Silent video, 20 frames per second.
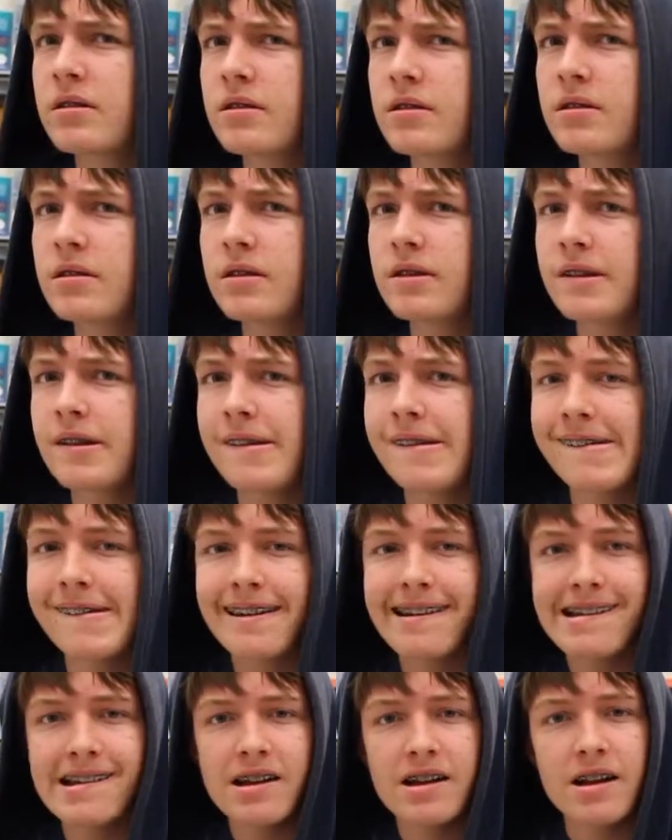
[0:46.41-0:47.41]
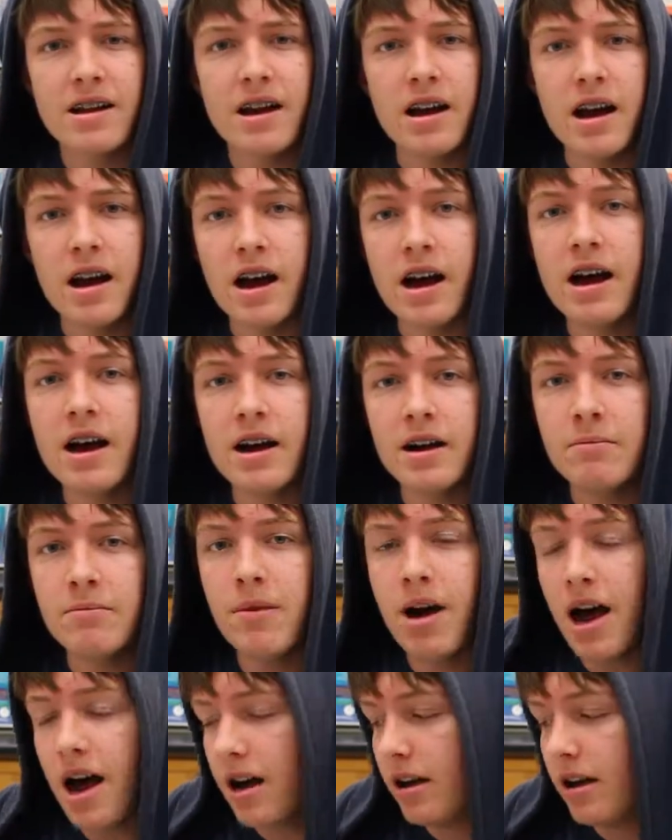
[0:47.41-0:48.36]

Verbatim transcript: then, Um,